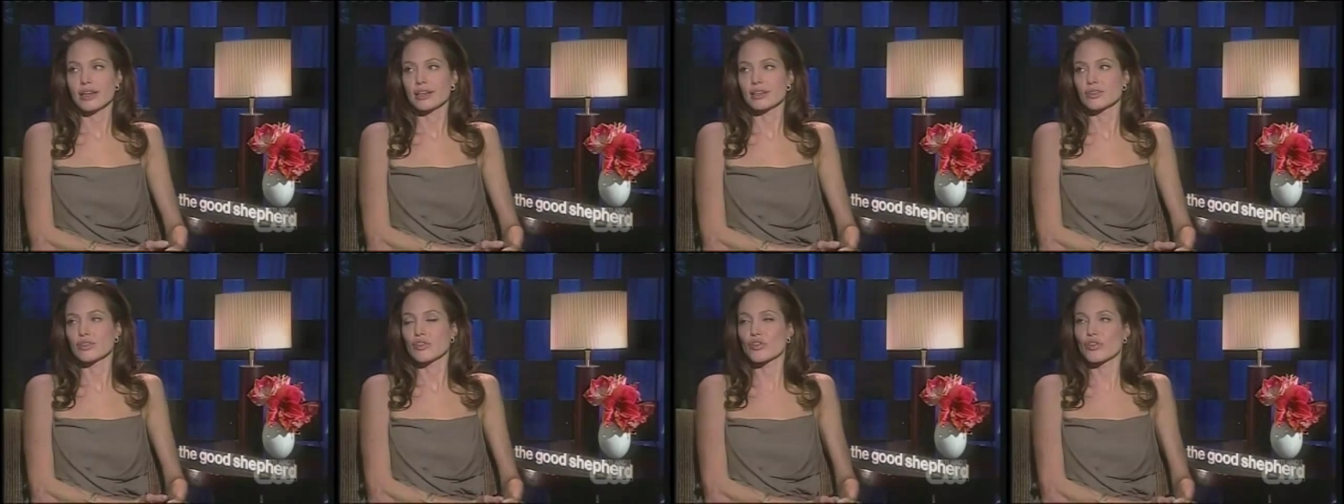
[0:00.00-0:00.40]

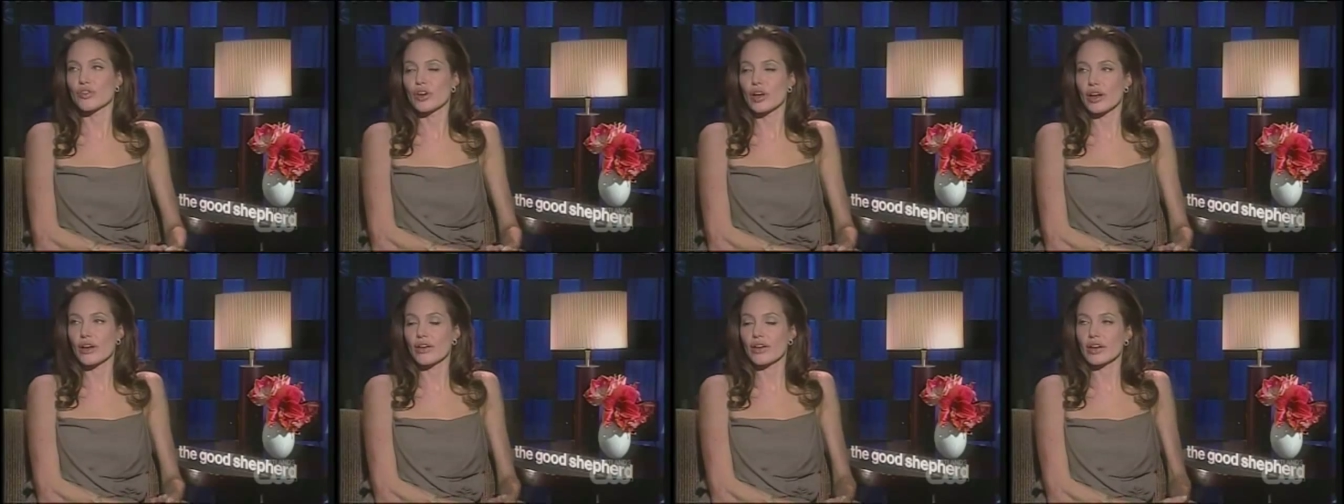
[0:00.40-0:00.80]
He is
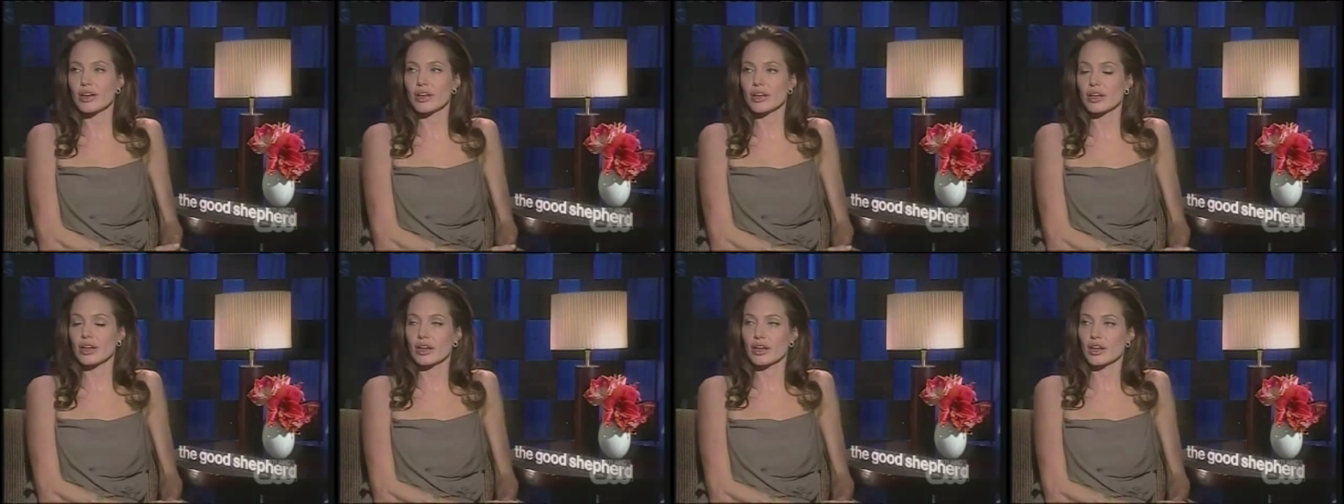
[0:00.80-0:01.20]

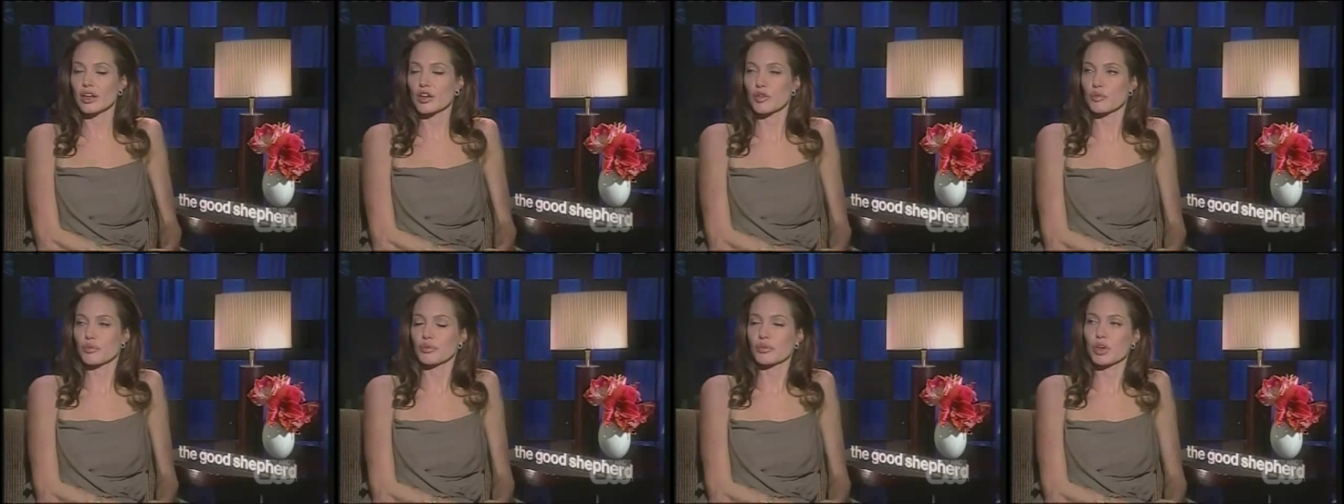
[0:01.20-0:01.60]
very
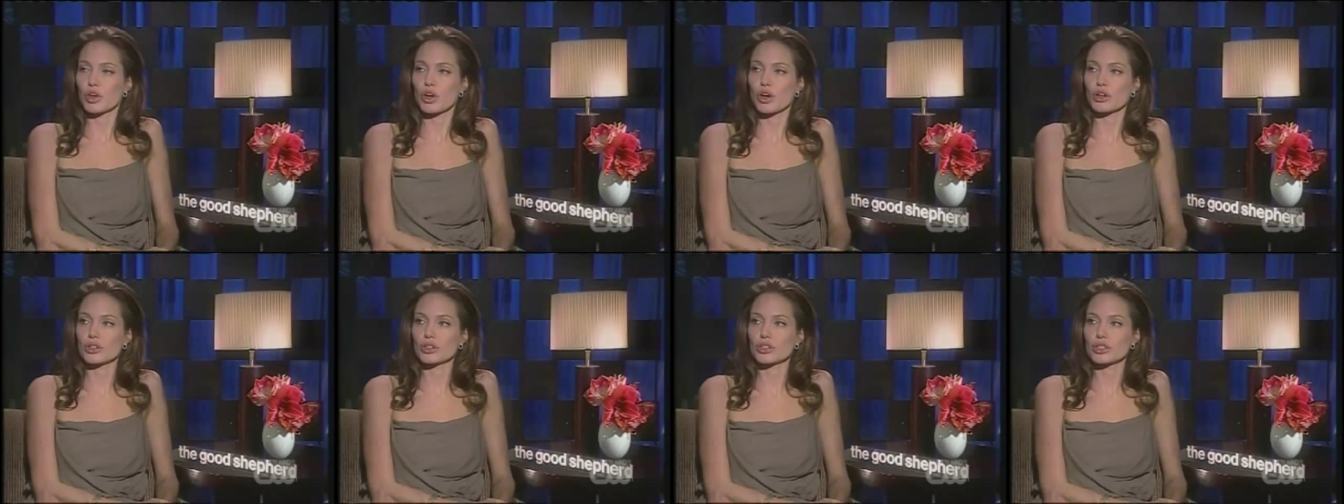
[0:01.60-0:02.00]

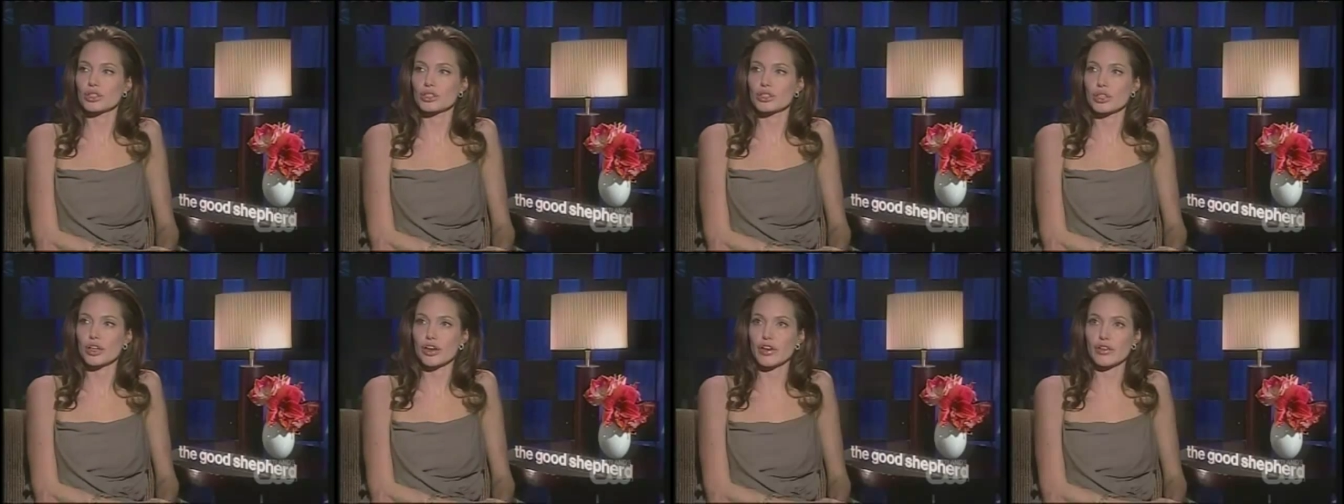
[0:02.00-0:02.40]

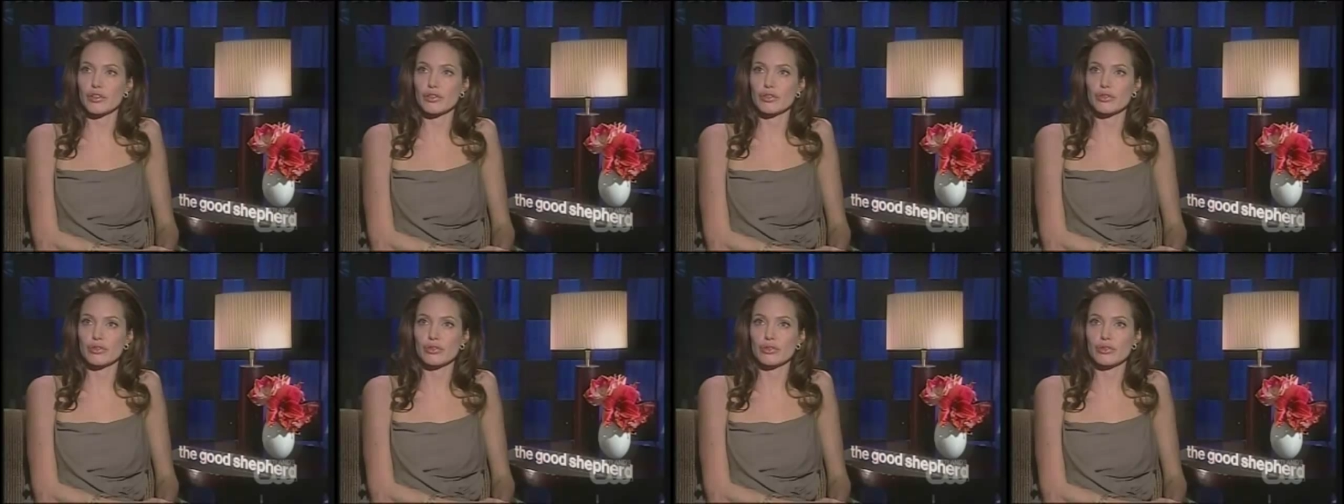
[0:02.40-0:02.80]
conscious
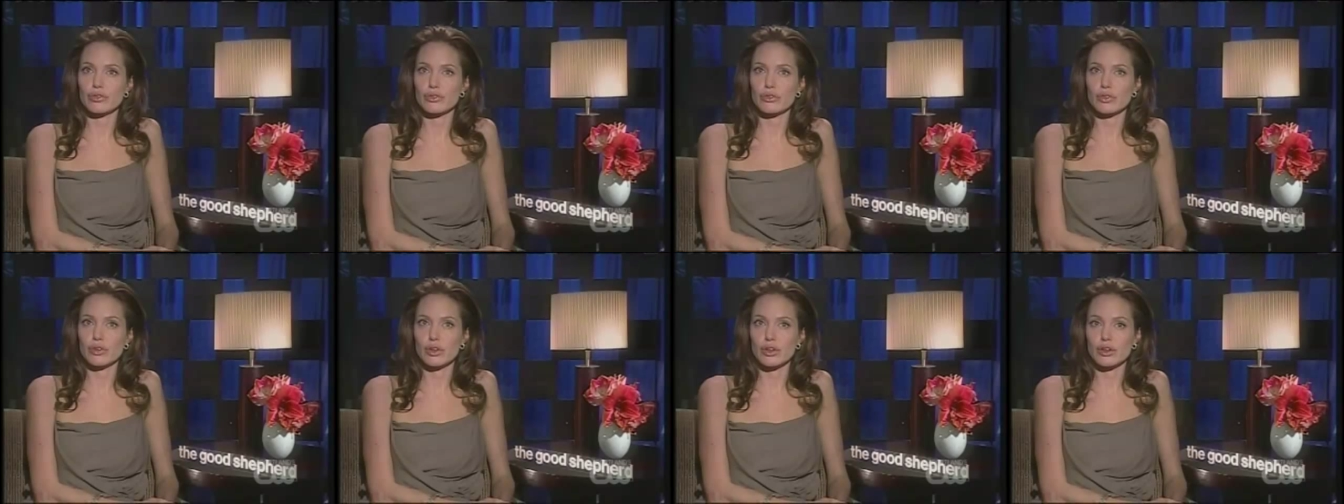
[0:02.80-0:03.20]
of
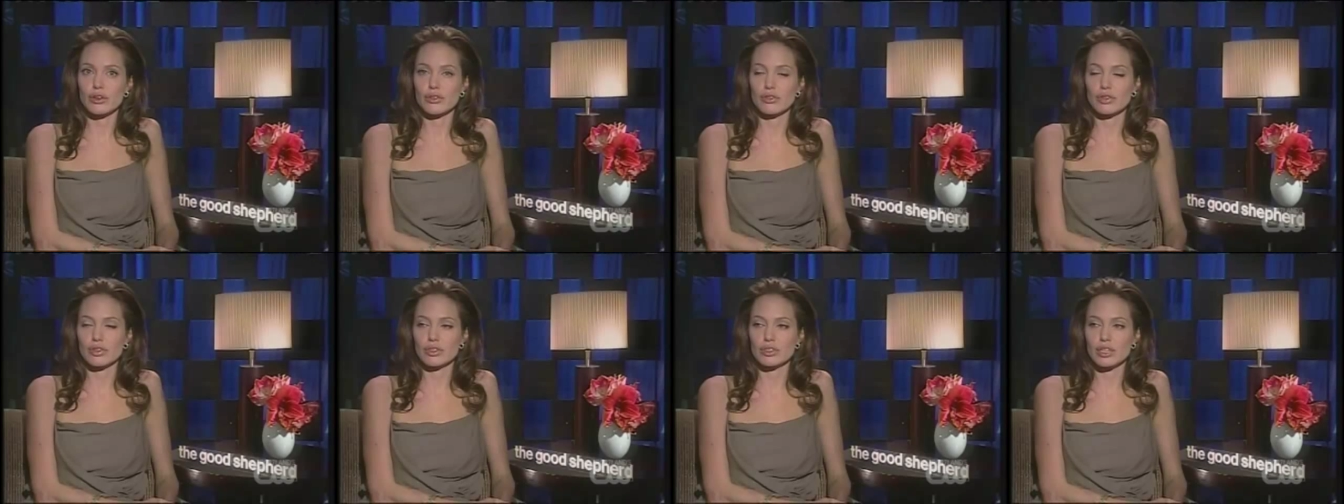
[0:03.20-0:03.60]

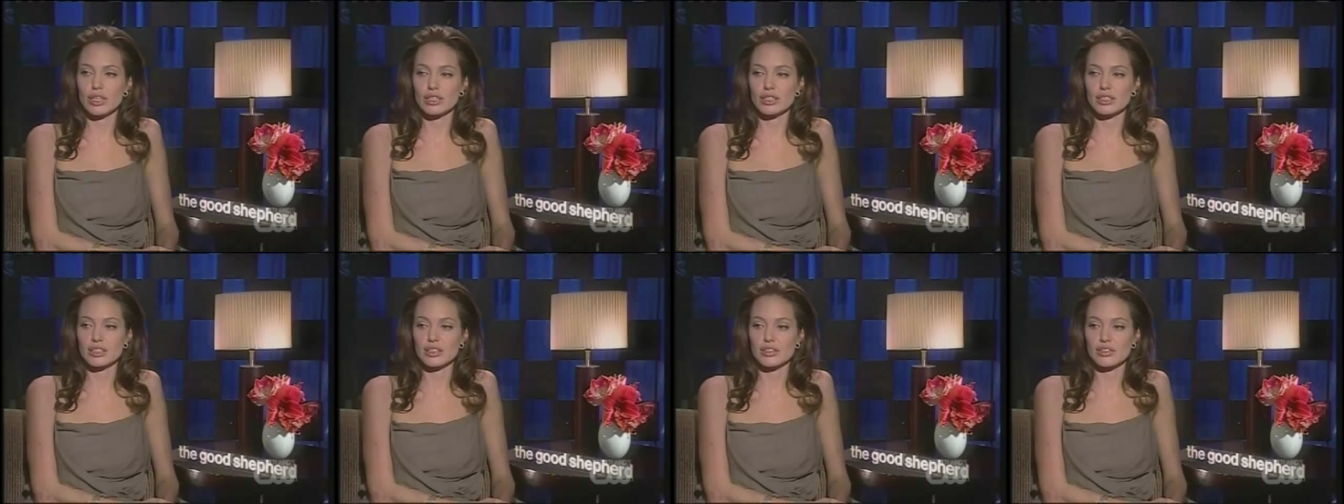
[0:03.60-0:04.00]
the
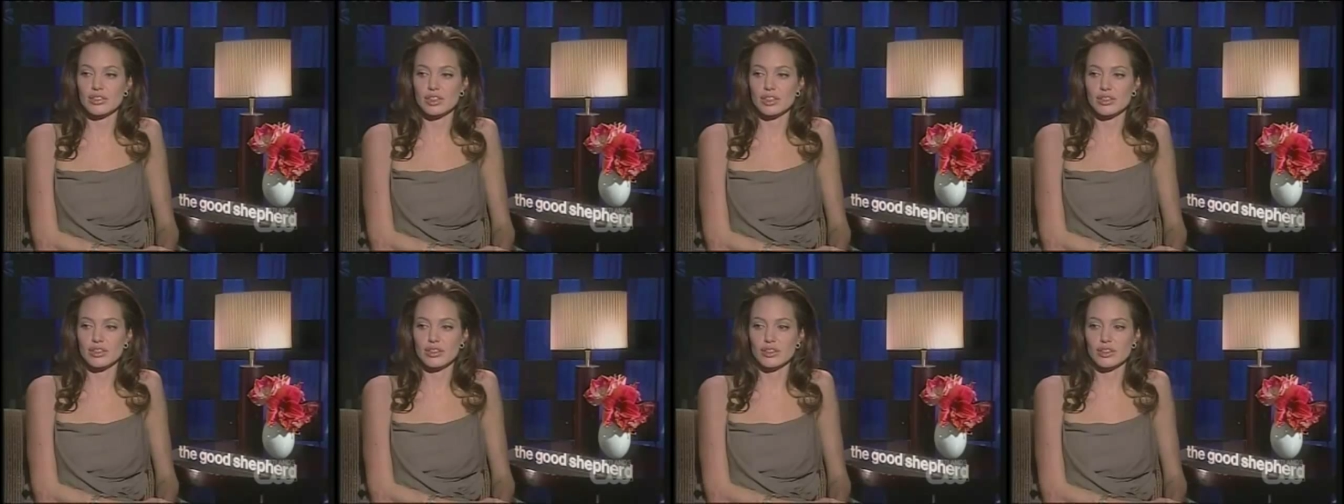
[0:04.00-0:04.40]

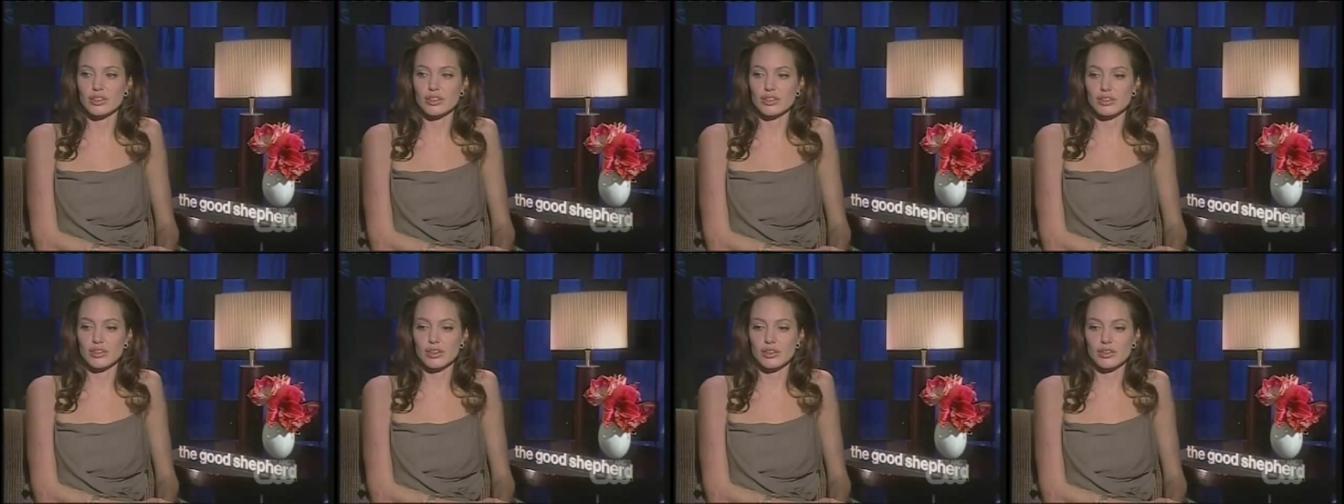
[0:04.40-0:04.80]
sensitivity
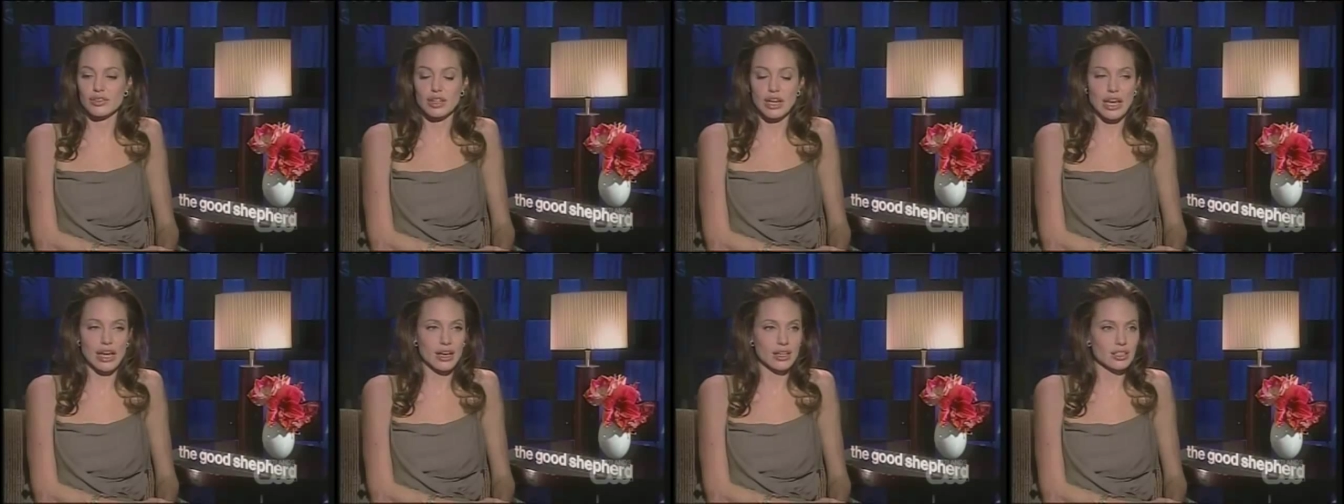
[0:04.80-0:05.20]

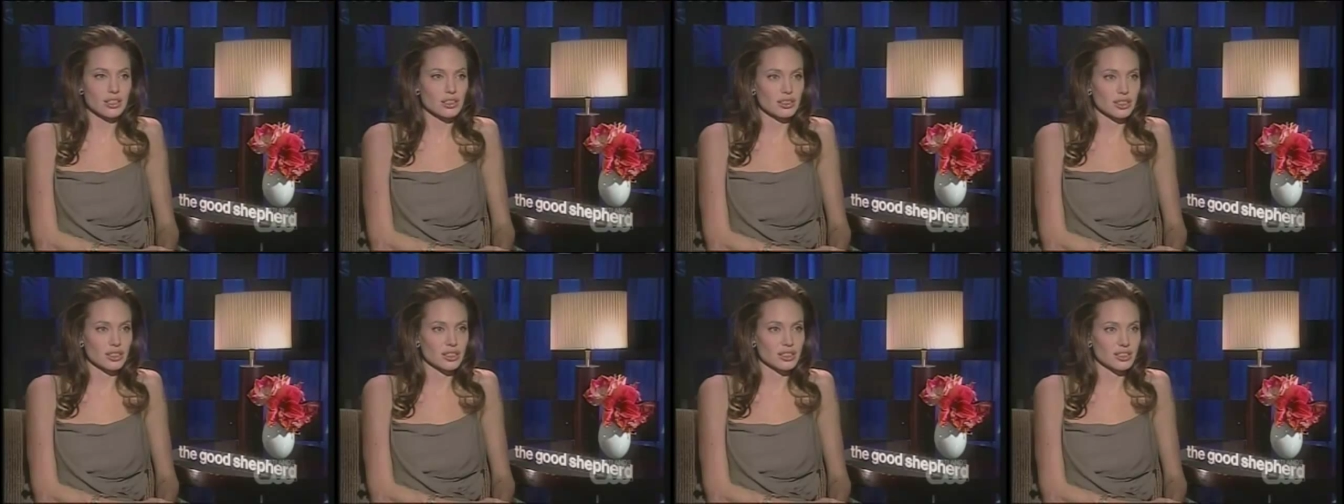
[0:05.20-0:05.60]
of an actor.